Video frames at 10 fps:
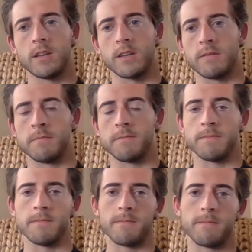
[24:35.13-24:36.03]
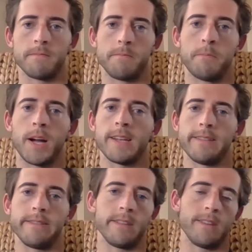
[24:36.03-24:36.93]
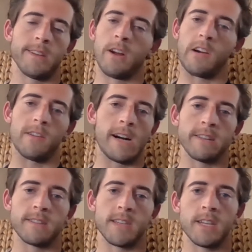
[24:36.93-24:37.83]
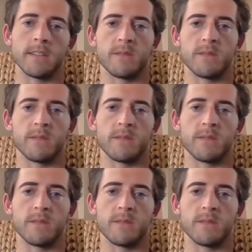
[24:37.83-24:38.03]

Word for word: Um, but in all honesty, his